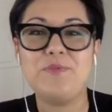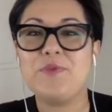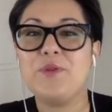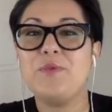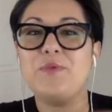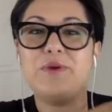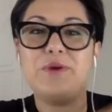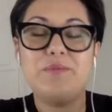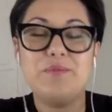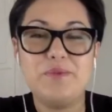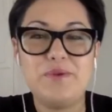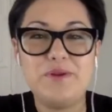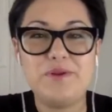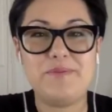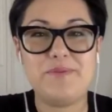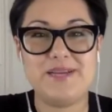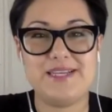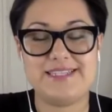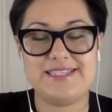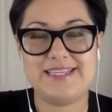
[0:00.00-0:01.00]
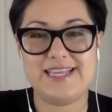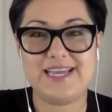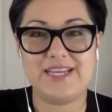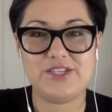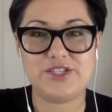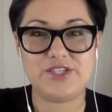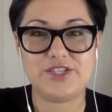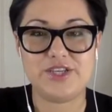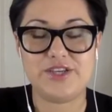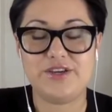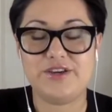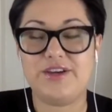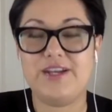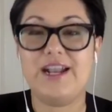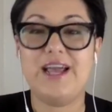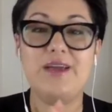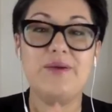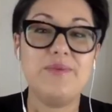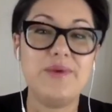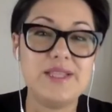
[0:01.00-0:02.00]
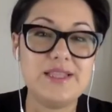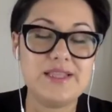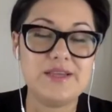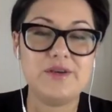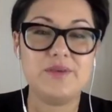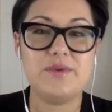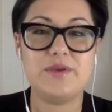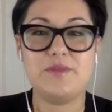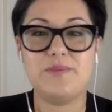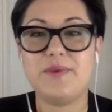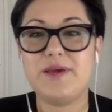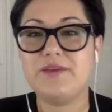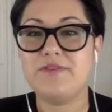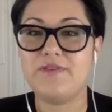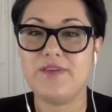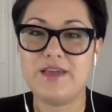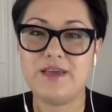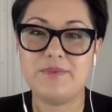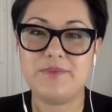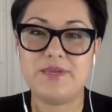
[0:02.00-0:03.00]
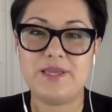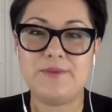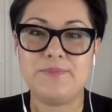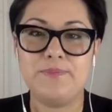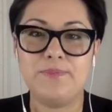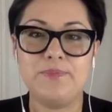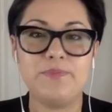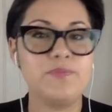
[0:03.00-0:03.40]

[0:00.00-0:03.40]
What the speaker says: were in Budapest last year and I went there with my family.